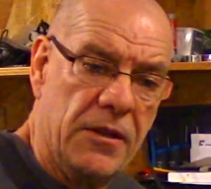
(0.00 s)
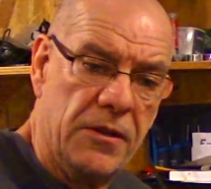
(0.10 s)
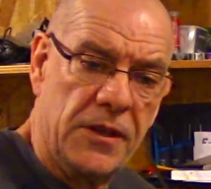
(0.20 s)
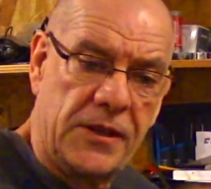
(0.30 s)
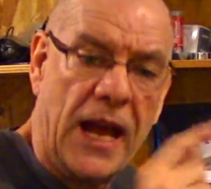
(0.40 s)

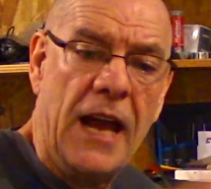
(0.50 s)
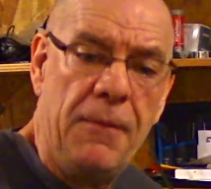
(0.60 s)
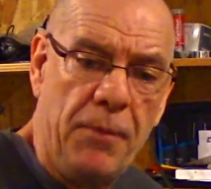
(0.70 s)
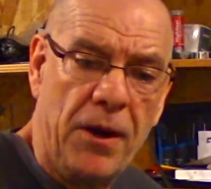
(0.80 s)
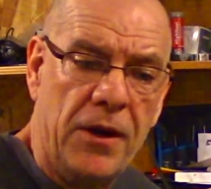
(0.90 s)
the
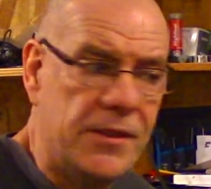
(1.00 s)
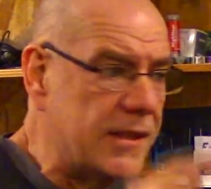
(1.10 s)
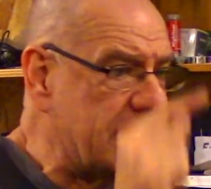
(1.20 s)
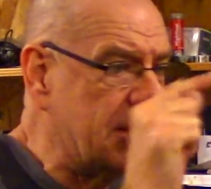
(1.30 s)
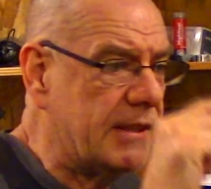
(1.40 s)
time part
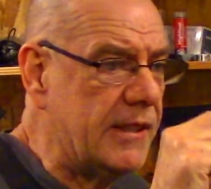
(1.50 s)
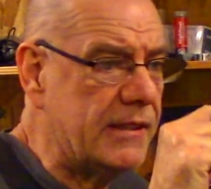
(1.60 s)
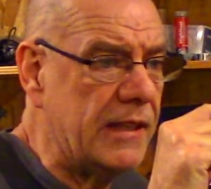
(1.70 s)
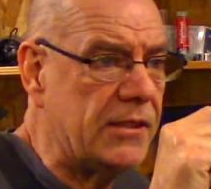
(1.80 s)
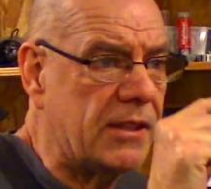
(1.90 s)
is the
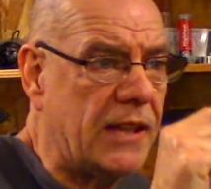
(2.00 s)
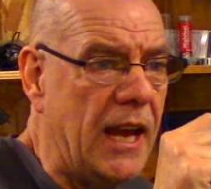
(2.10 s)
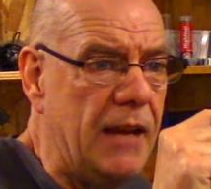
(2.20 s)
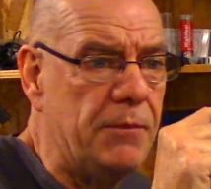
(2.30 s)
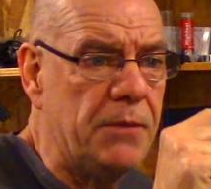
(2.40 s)
distance, the
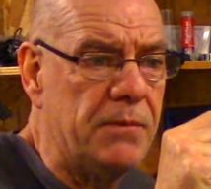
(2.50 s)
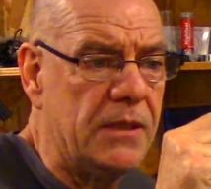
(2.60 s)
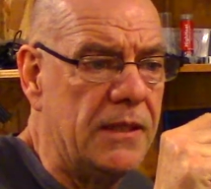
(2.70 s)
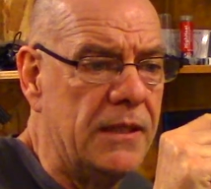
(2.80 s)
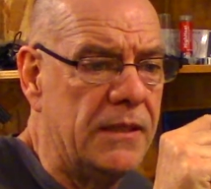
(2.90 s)
time, the
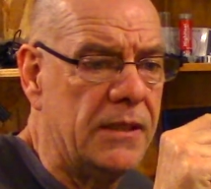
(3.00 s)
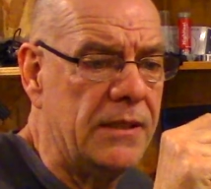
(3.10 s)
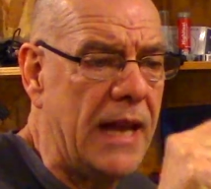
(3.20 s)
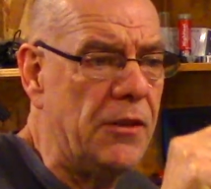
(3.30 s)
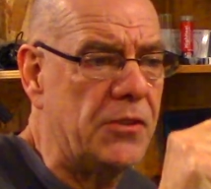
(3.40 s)

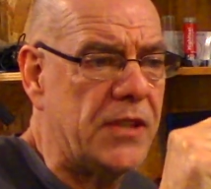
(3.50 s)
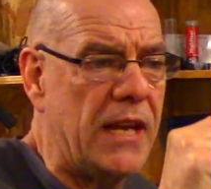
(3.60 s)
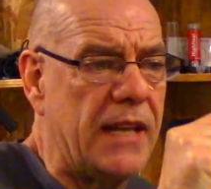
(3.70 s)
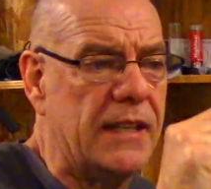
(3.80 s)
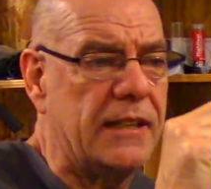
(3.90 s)

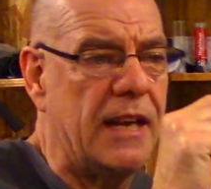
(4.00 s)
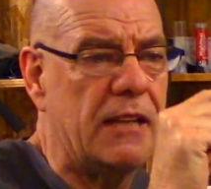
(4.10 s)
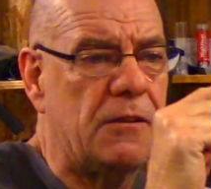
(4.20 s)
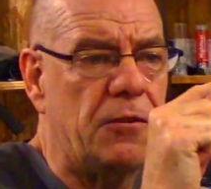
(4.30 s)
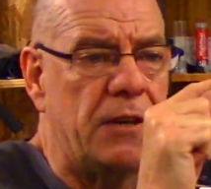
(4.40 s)
nanosecond it
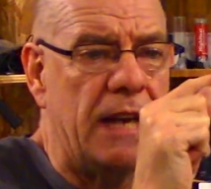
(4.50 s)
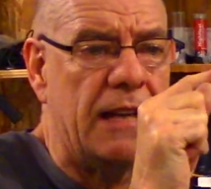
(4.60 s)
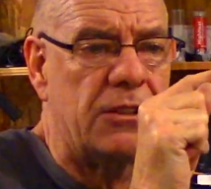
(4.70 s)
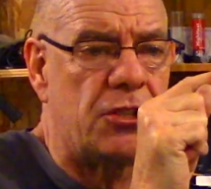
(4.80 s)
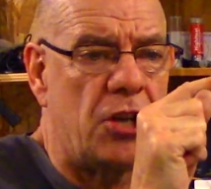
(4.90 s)
takes for
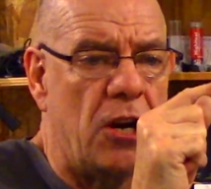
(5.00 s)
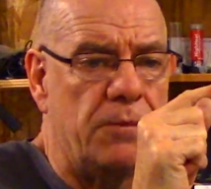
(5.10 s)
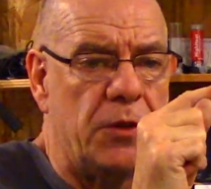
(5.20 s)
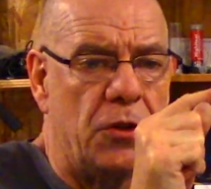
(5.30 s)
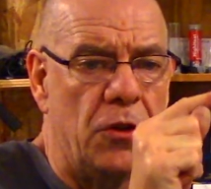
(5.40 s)
that
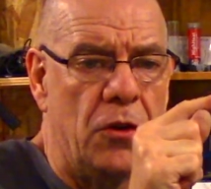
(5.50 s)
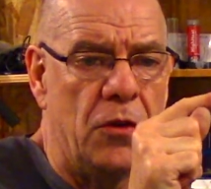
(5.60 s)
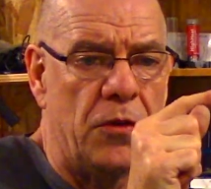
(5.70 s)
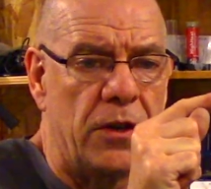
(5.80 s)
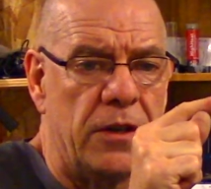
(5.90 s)
jump to go
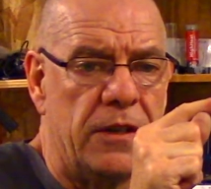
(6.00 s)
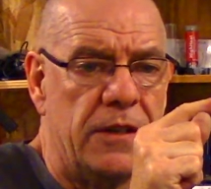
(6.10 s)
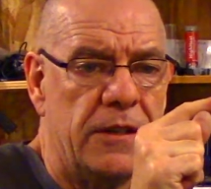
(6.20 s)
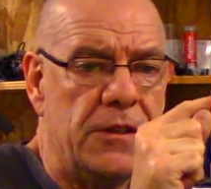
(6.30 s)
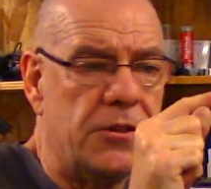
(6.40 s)
over.
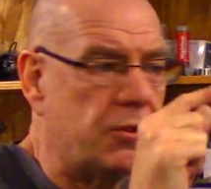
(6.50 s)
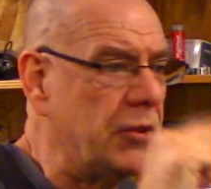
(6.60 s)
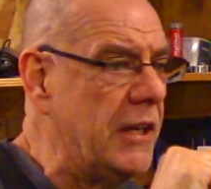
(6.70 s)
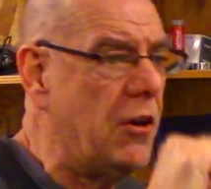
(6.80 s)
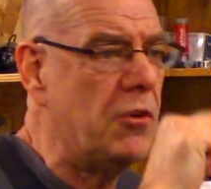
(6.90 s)
So
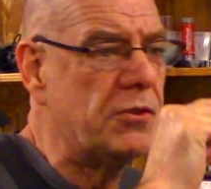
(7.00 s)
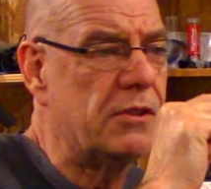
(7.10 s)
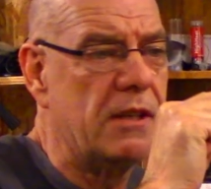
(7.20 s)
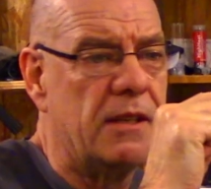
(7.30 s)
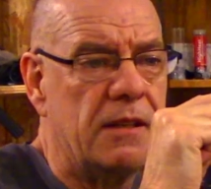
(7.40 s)
he goes
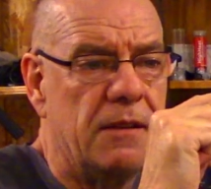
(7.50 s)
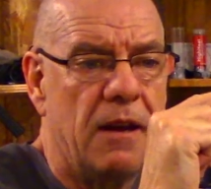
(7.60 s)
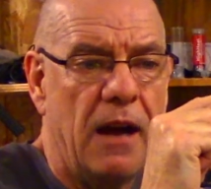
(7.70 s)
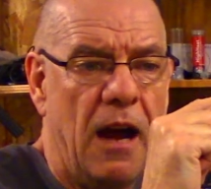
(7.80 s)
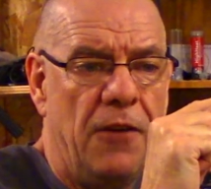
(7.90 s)

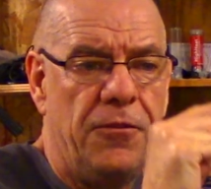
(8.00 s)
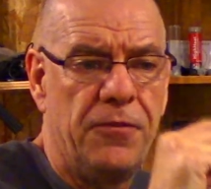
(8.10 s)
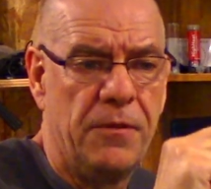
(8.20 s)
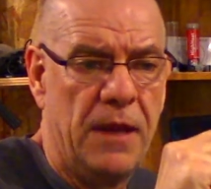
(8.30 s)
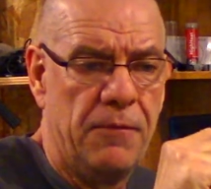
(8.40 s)
off
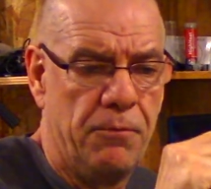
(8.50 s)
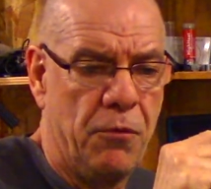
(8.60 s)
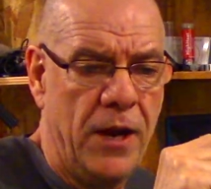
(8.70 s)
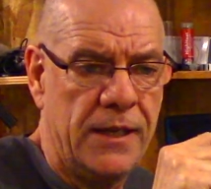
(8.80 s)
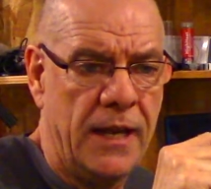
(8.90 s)

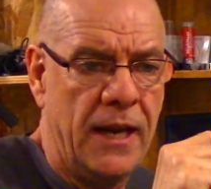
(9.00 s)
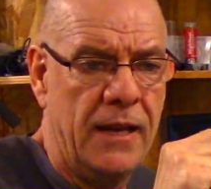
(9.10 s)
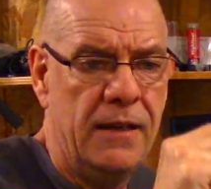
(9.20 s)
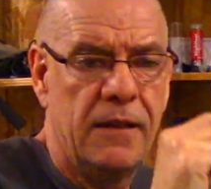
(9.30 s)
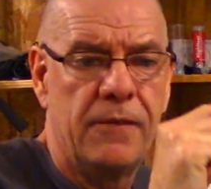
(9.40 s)
point
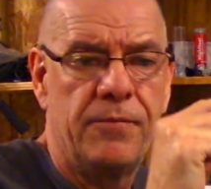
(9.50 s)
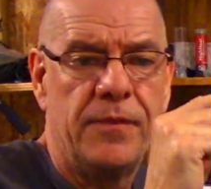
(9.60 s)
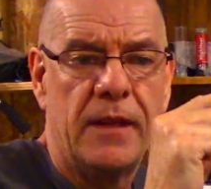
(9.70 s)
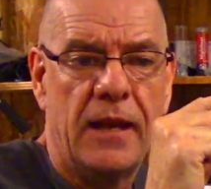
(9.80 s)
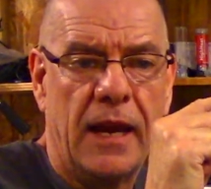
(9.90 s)
A,
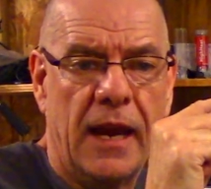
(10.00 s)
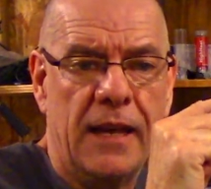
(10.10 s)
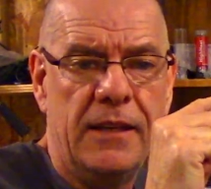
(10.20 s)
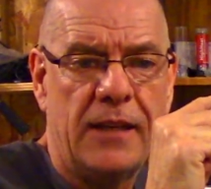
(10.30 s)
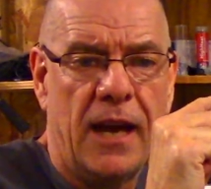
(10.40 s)

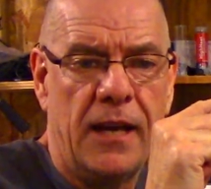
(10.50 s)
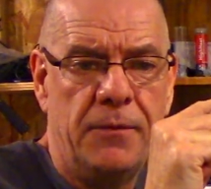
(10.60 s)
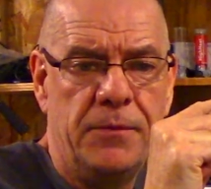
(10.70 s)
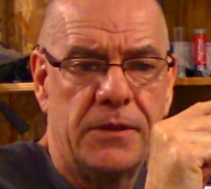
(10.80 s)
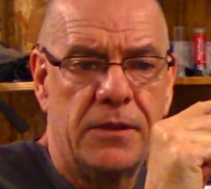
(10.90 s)
n
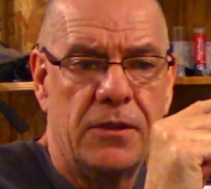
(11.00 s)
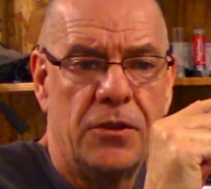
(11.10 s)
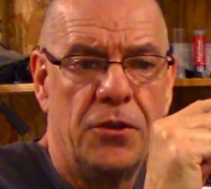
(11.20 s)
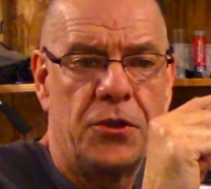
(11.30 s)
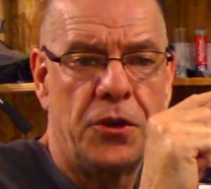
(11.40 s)
times,
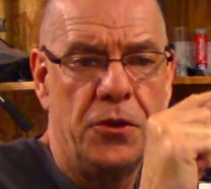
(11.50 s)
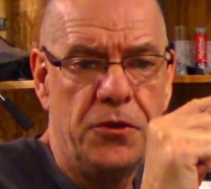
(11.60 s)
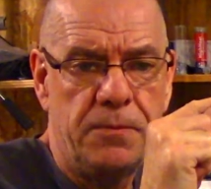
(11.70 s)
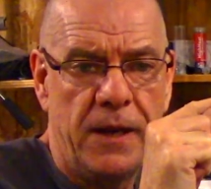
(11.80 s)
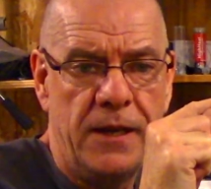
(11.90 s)
through
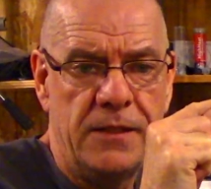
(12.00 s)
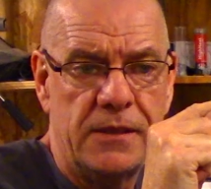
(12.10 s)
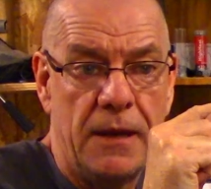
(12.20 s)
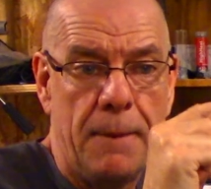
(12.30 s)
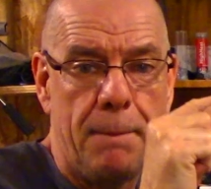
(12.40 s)

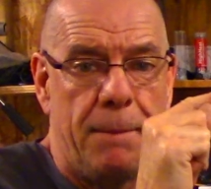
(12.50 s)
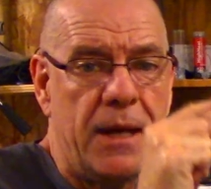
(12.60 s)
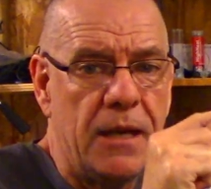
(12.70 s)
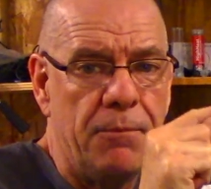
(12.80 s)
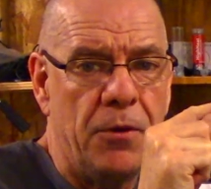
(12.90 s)
space,
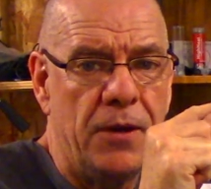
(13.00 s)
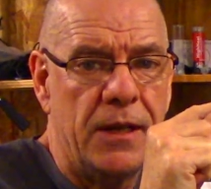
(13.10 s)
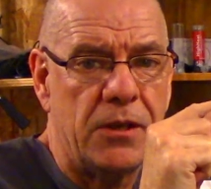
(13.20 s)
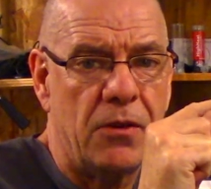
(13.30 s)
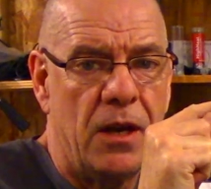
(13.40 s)
pick up more
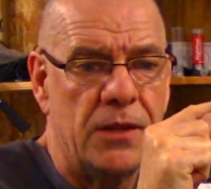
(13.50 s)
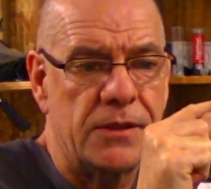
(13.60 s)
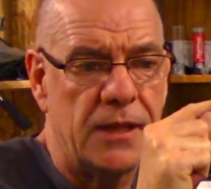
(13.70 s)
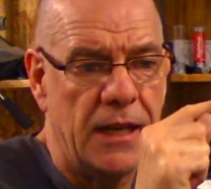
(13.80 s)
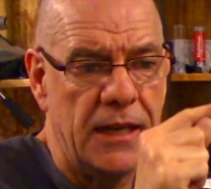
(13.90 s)

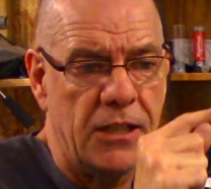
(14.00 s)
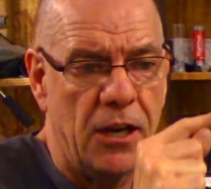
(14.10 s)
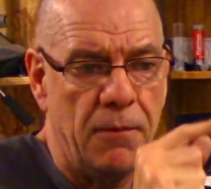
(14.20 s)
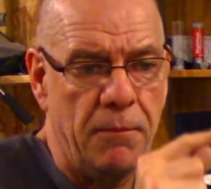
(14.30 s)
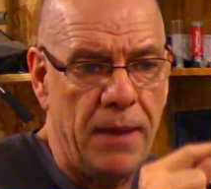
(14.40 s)
electrons, and
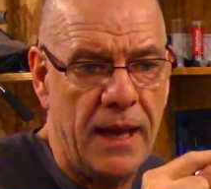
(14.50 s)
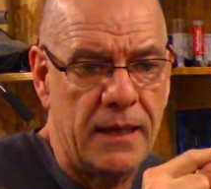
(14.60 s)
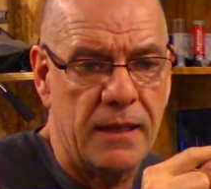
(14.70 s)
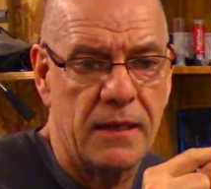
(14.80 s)
come back